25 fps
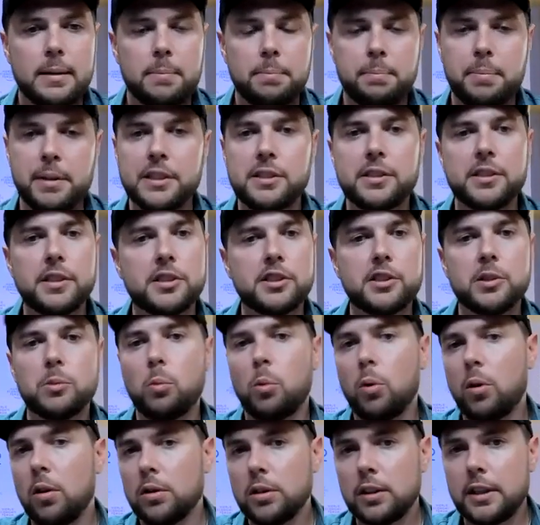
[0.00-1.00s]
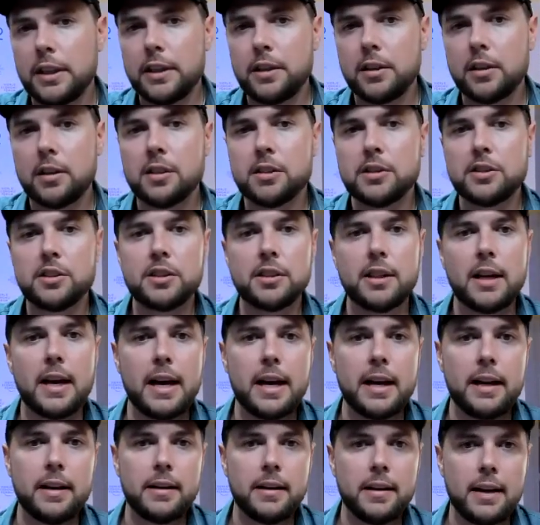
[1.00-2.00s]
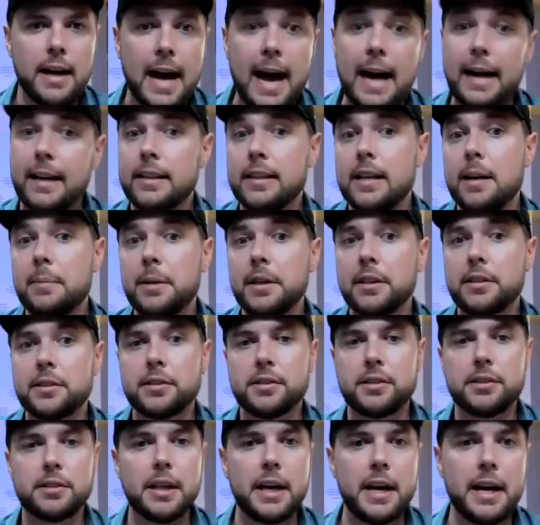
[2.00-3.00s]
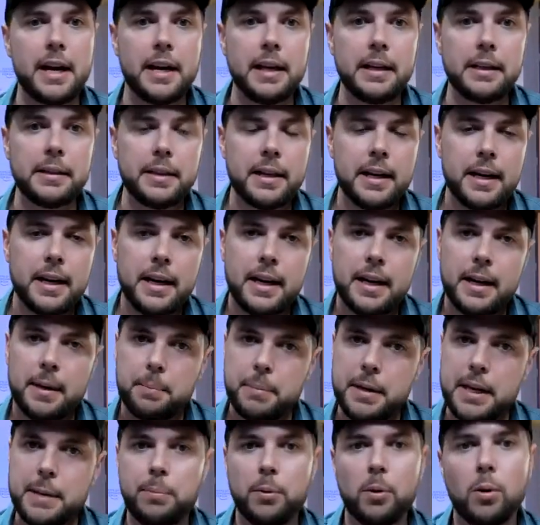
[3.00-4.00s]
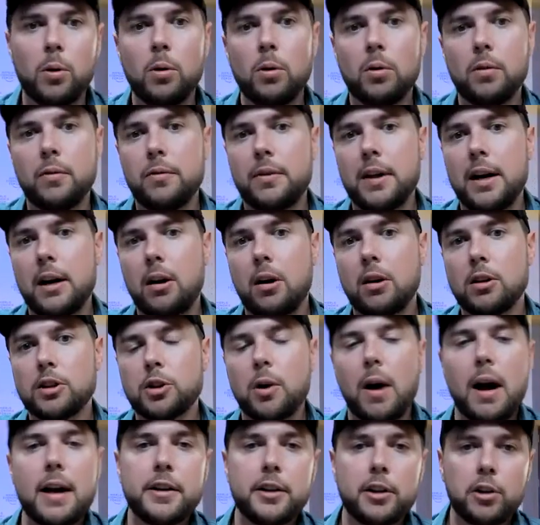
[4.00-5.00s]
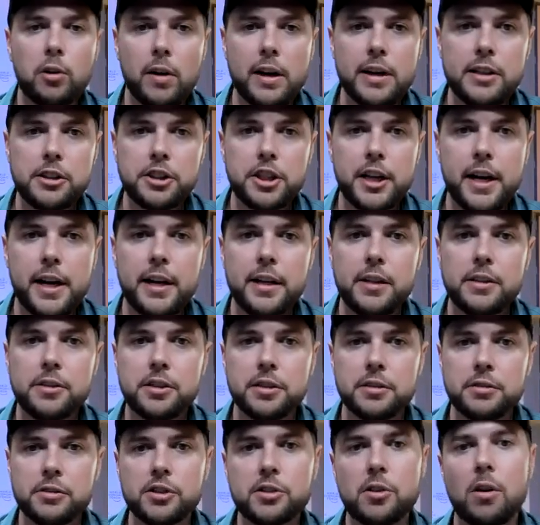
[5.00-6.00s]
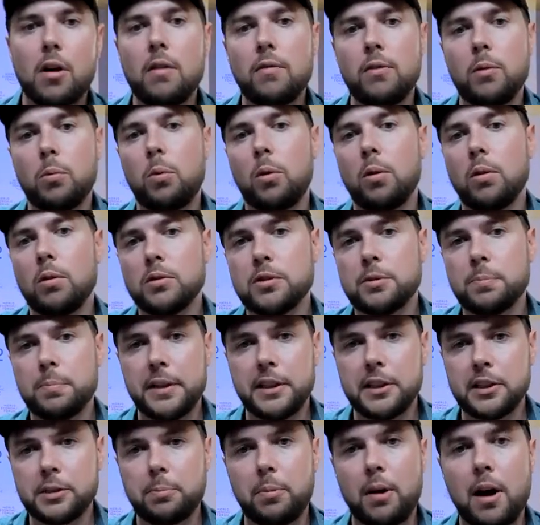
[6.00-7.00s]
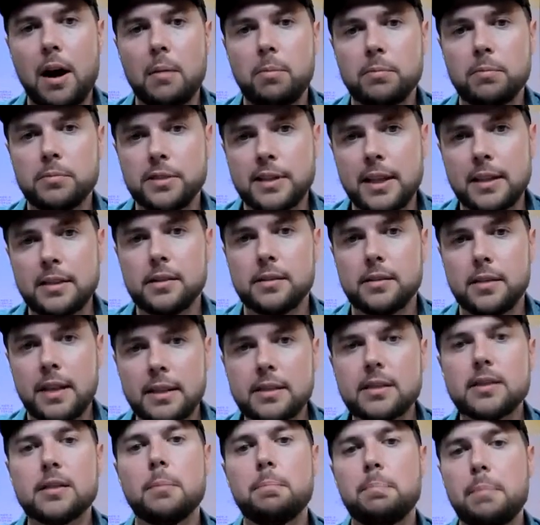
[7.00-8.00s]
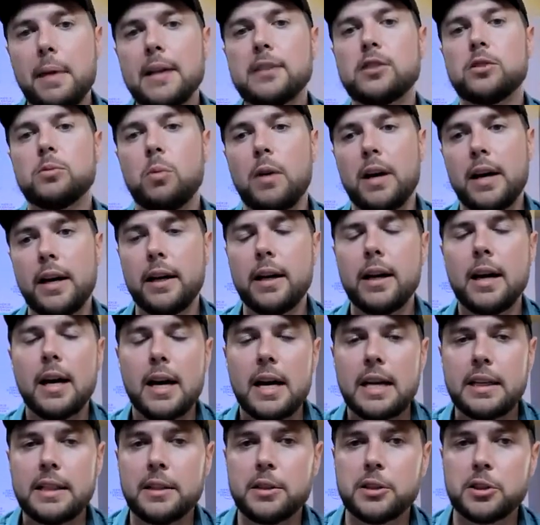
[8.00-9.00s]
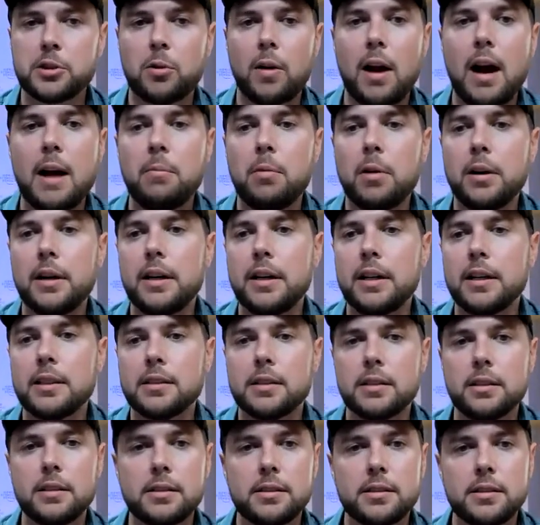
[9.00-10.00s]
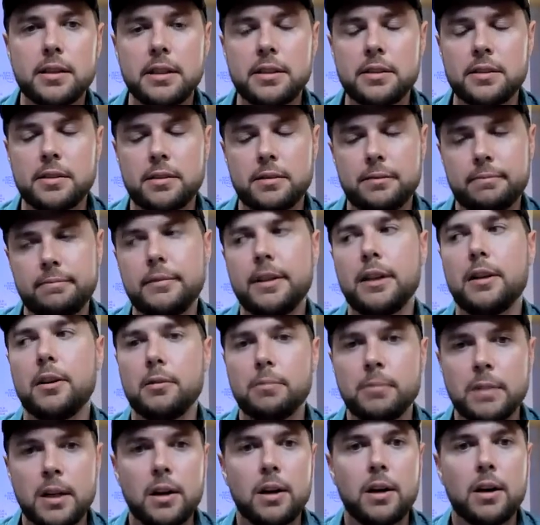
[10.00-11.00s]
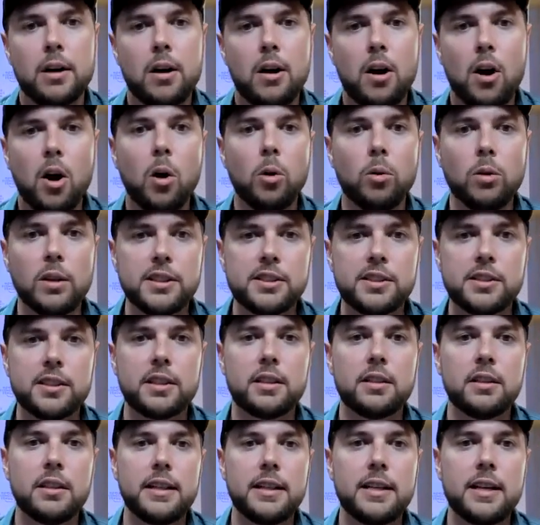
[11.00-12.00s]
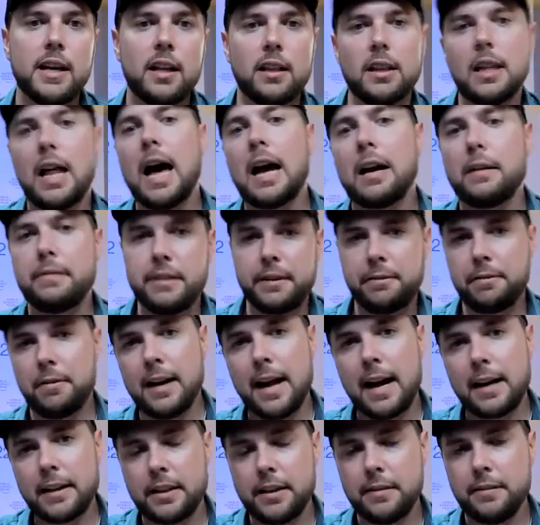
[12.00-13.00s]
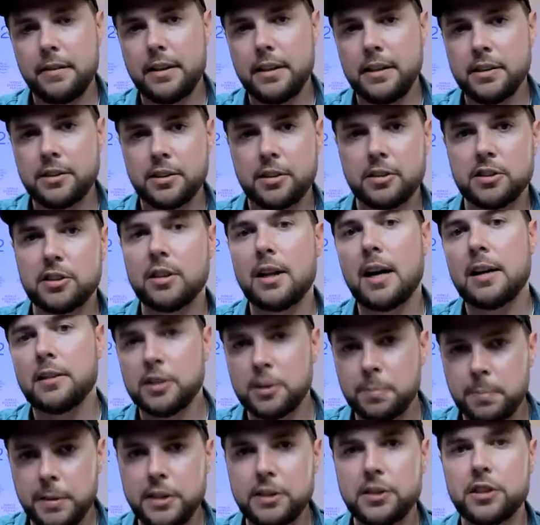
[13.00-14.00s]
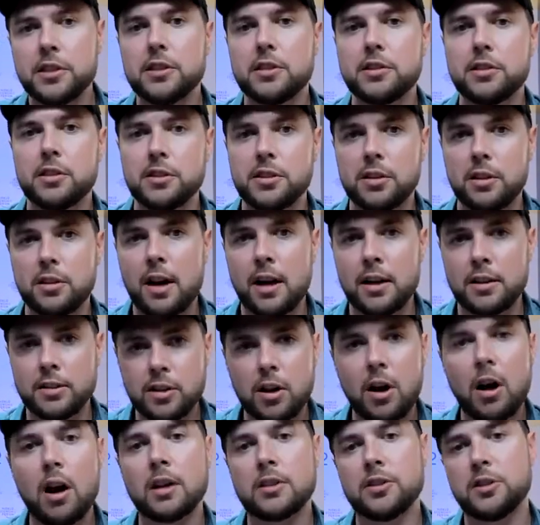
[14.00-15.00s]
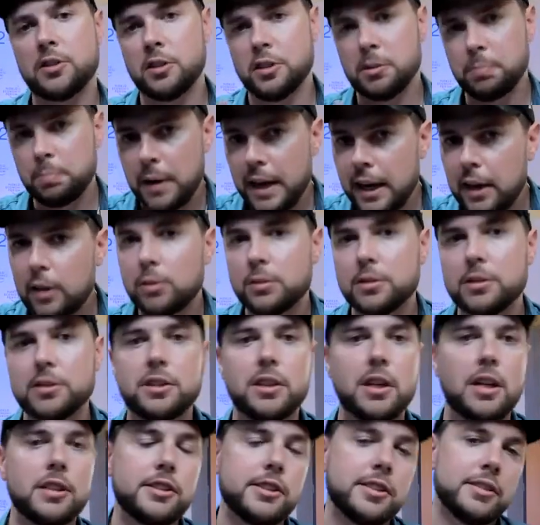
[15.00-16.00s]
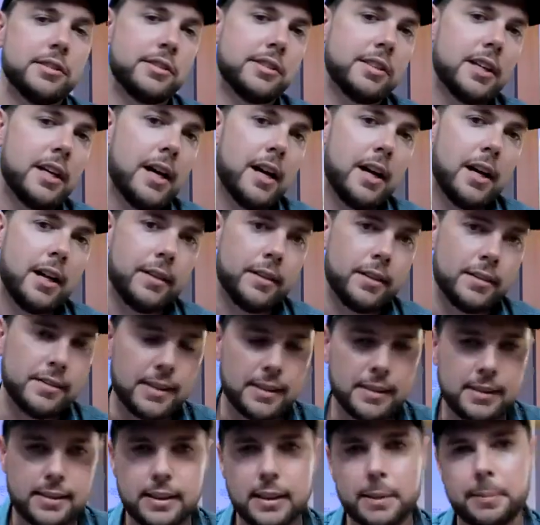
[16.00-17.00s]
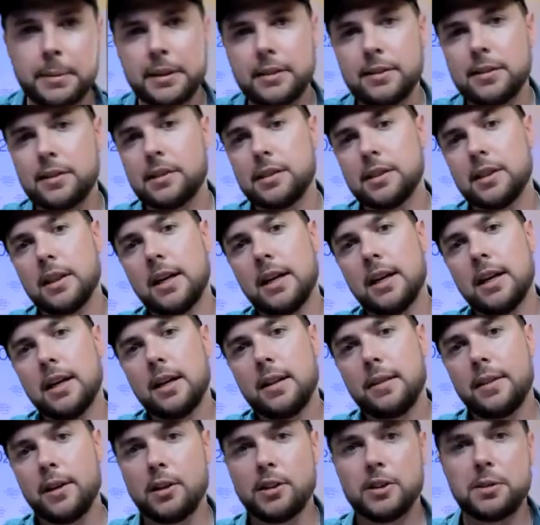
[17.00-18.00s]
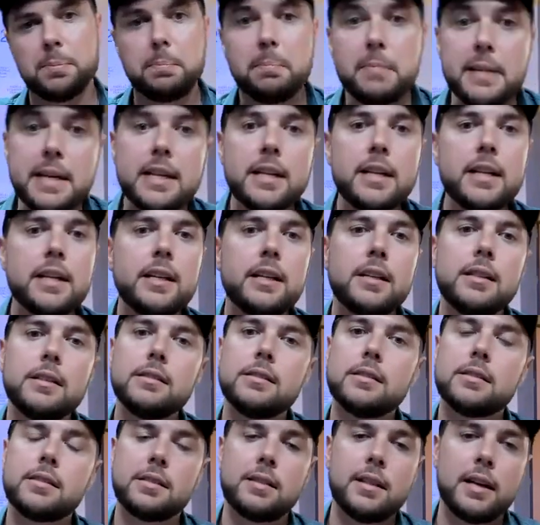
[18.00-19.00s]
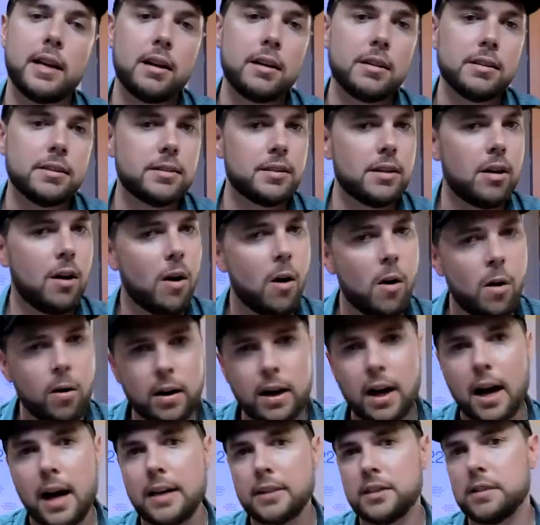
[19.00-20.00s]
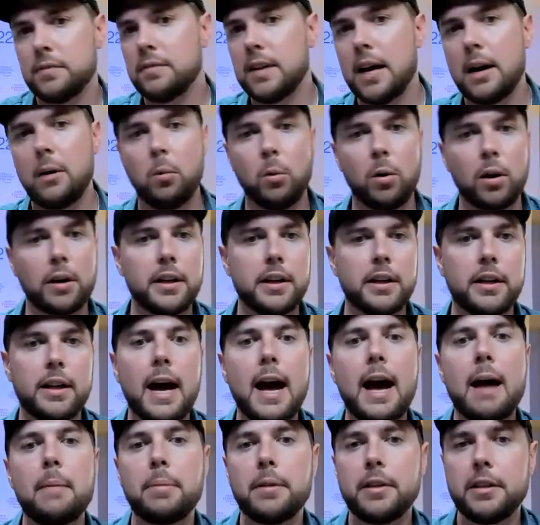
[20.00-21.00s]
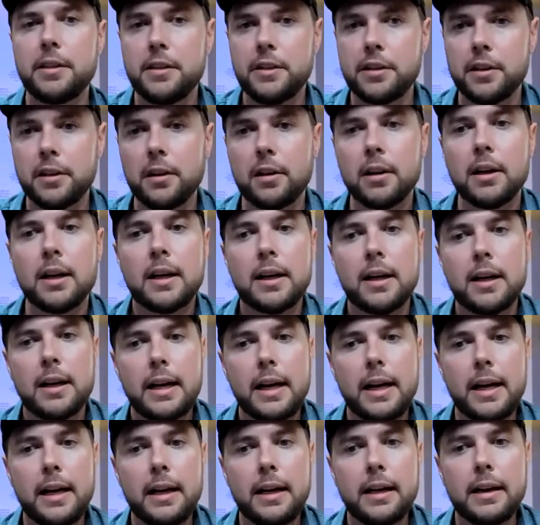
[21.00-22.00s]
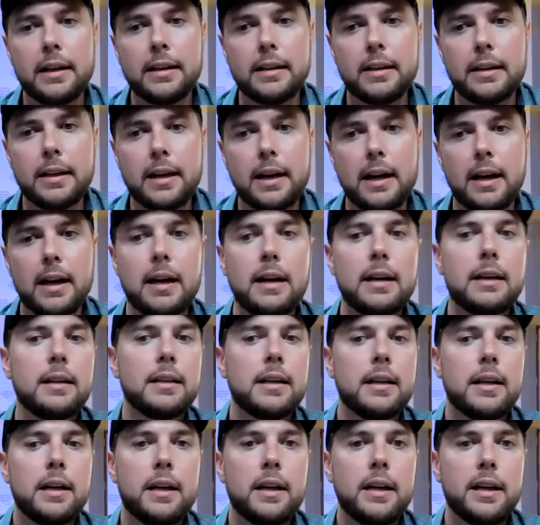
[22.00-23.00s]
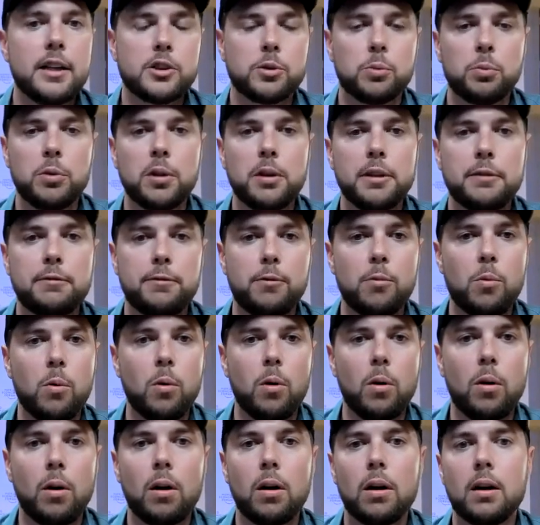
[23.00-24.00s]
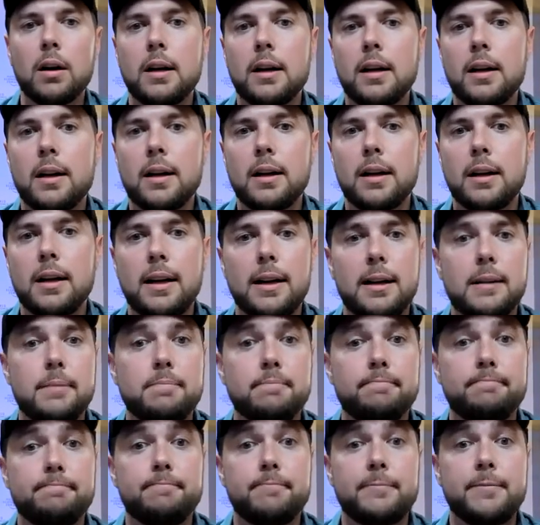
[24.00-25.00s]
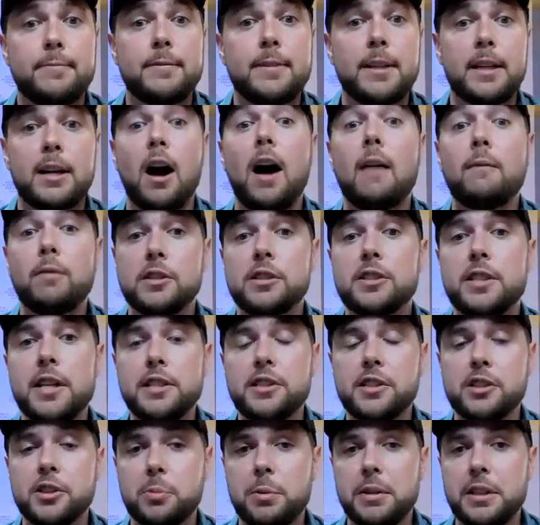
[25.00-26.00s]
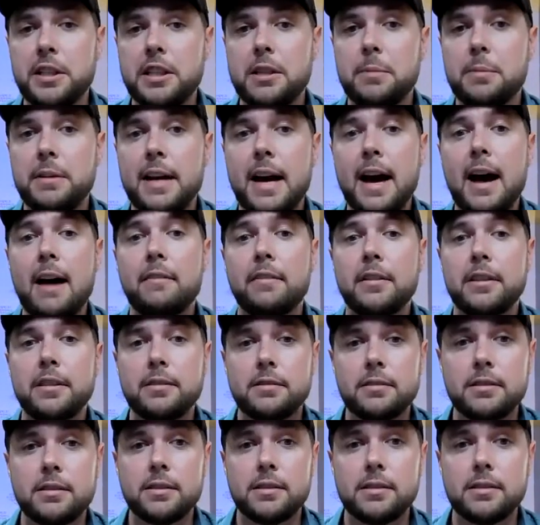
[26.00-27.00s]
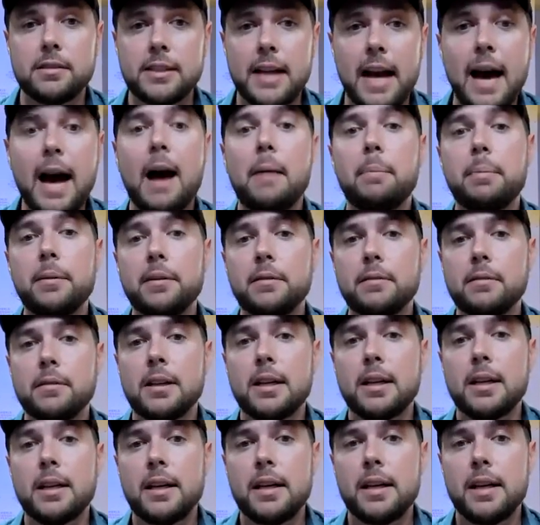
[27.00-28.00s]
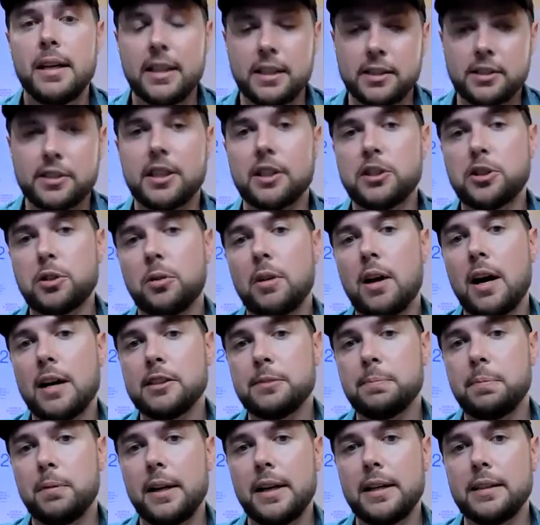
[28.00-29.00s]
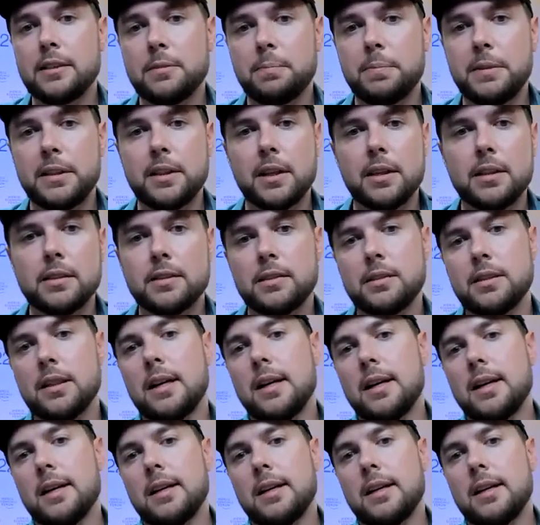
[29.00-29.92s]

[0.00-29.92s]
business and world leaders and academics and people that are trying to create change and solve the world's biggest problems. That's that's the best way to describe what it is, and it's it's you know holistically a lot of different activities. There's a lot of speeches, there's a lot of talks, there's panel discussions, there's exhibits, there's meetings, there's all kinds of networking happening here, and uh, it's really for um, the conversations we need to be having to happen in a centralized place because